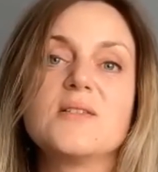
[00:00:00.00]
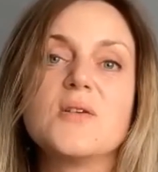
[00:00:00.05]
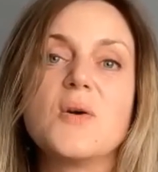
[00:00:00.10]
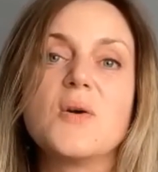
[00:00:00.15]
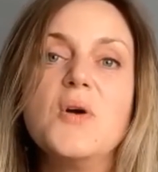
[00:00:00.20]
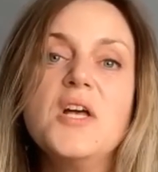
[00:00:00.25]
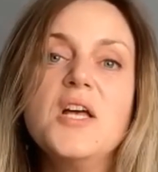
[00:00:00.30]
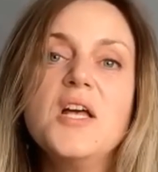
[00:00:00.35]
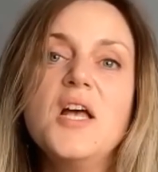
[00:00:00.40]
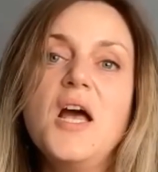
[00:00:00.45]
So
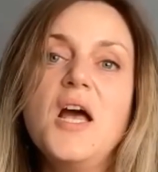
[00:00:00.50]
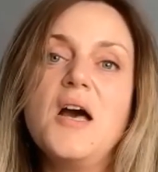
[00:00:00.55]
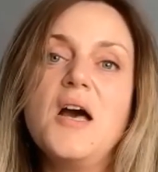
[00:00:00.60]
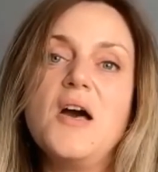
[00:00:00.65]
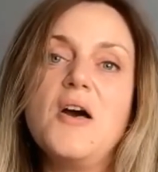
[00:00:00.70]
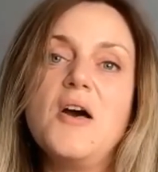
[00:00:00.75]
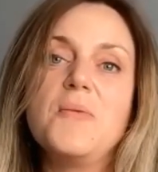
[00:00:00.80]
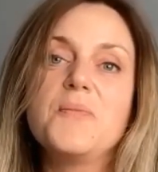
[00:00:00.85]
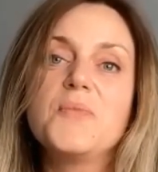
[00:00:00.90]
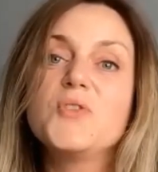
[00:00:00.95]

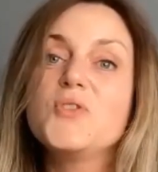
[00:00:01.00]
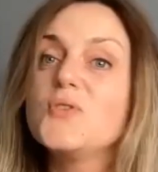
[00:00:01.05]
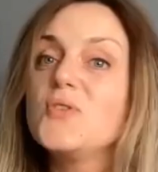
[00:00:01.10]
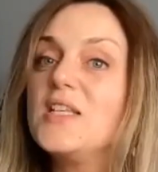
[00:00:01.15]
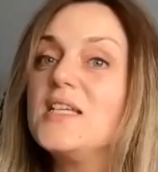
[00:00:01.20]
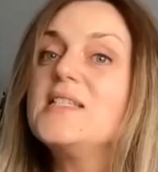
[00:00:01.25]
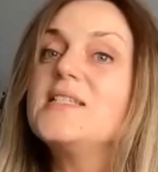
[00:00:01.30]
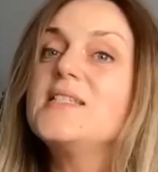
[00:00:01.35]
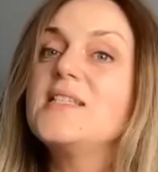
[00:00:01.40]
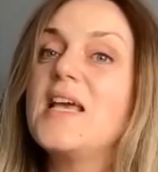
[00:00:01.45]
to
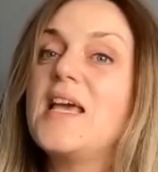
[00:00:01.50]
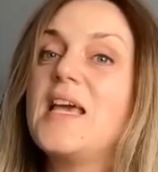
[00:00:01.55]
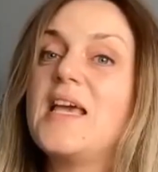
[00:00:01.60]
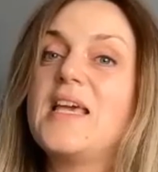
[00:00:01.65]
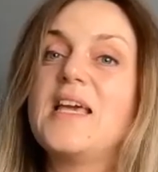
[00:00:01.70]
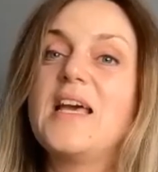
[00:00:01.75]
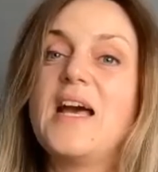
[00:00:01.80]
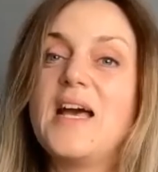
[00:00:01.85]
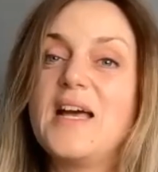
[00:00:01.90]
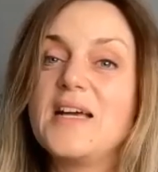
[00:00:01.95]
this
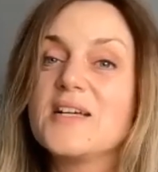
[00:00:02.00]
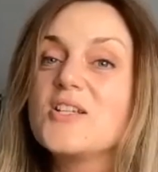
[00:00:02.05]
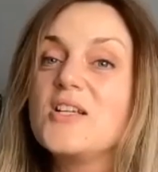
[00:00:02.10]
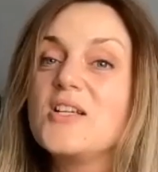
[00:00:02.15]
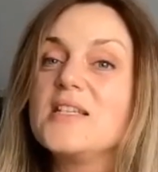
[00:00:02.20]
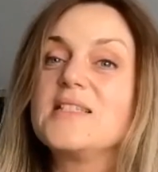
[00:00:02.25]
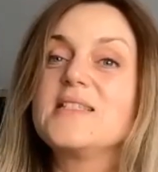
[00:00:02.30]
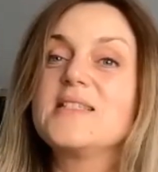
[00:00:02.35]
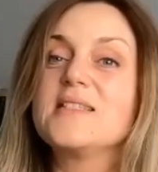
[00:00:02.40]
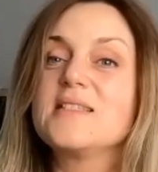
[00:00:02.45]
day, I
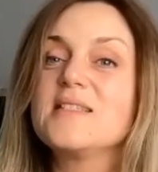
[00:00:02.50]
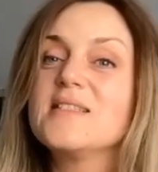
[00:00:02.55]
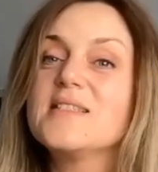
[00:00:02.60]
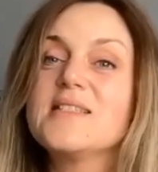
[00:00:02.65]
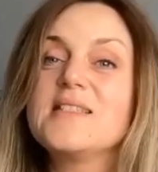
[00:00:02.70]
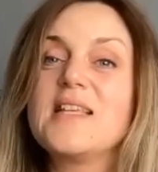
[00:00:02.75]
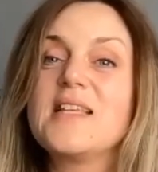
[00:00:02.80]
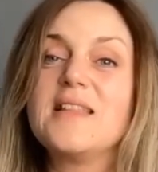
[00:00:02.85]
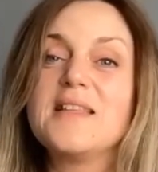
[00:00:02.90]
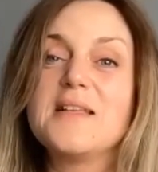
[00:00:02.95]
actually
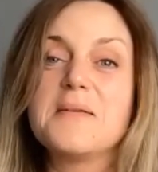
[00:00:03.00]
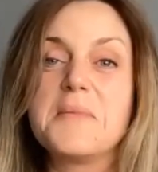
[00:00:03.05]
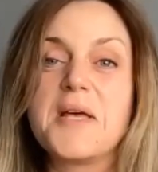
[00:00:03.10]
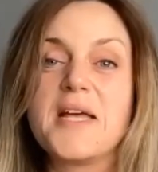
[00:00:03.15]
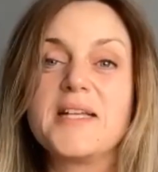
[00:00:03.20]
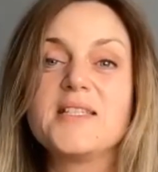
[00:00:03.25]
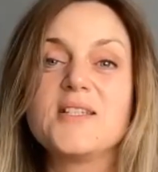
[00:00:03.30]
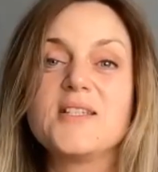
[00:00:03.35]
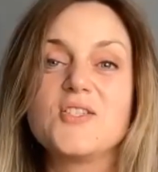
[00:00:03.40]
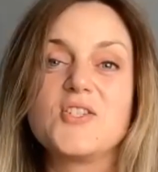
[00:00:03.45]
send them
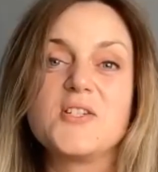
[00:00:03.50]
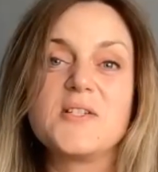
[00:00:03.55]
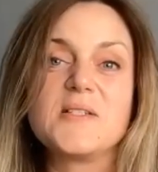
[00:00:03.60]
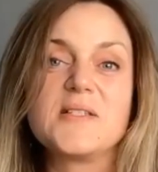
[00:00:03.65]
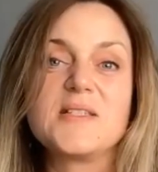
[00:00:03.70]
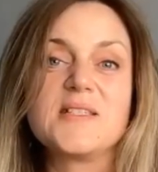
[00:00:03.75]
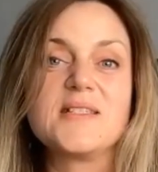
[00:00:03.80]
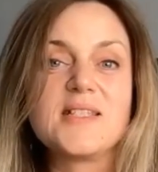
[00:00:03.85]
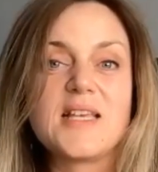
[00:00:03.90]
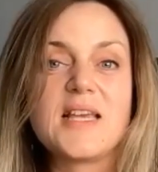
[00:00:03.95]
messages
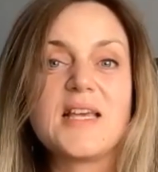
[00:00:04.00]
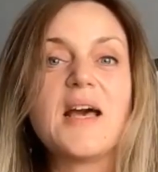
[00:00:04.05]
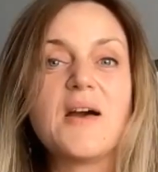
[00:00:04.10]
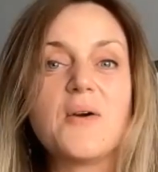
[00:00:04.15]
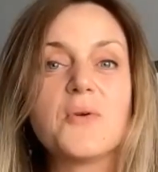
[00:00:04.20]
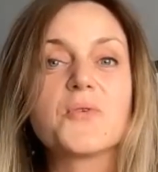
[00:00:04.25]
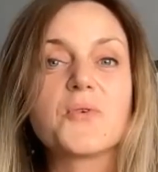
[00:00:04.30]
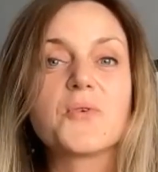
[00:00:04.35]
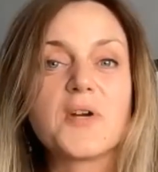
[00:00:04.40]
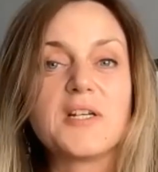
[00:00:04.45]
and say how
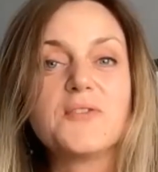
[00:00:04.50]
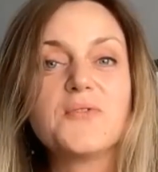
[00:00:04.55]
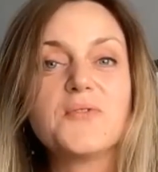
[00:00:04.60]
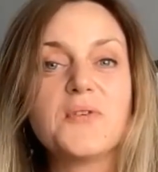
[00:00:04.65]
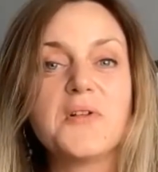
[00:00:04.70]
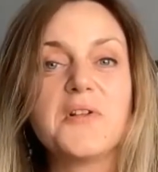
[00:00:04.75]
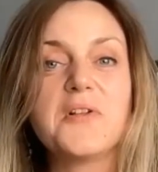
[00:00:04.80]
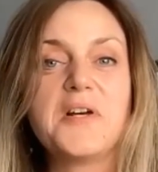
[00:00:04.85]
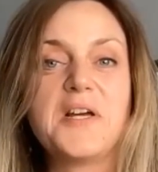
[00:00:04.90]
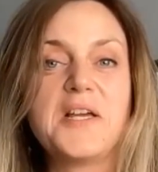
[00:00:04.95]

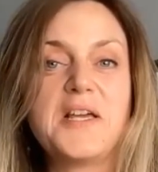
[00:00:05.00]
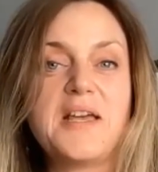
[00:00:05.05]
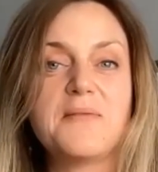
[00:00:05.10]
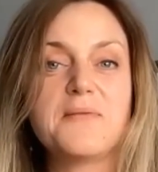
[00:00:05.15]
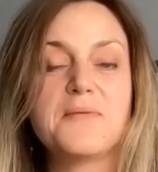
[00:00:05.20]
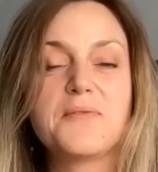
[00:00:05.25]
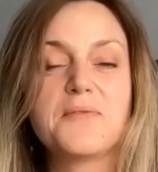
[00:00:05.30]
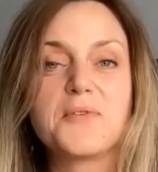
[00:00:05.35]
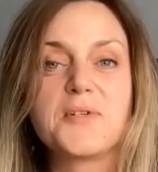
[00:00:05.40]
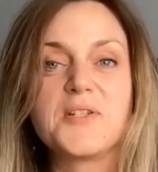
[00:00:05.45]
grateful I
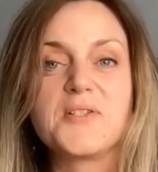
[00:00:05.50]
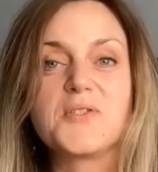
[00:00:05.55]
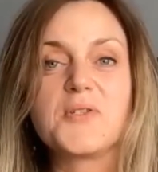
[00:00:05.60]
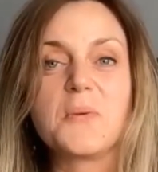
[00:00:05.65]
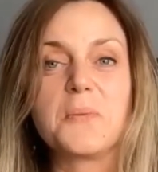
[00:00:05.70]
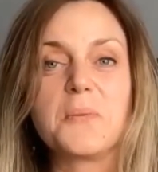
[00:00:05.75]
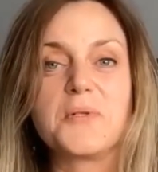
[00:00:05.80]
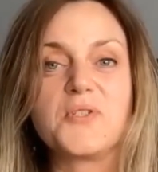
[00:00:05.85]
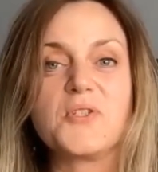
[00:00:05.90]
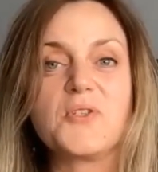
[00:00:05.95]
am for this
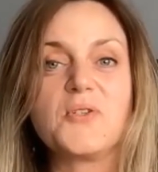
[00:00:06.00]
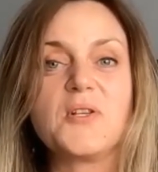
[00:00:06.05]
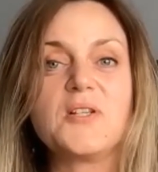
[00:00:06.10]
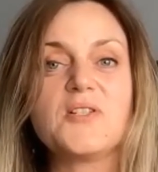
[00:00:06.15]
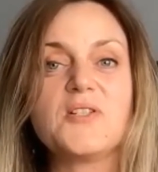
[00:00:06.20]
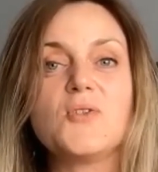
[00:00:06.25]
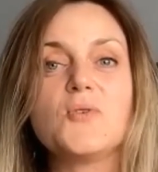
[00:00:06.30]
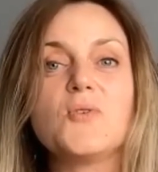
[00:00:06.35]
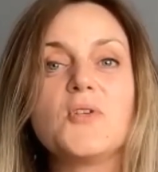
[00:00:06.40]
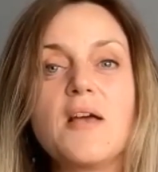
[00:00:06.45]

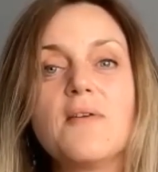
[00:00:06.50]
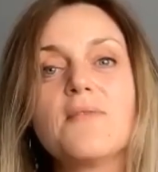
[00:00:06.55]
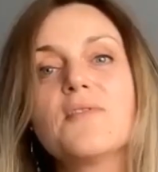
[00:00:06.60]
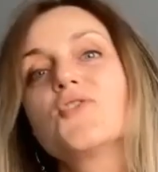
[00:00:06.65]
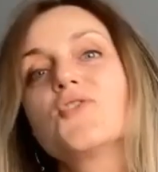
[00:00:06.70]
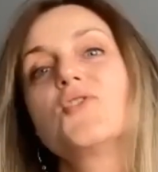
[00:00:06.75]
opportunity. You never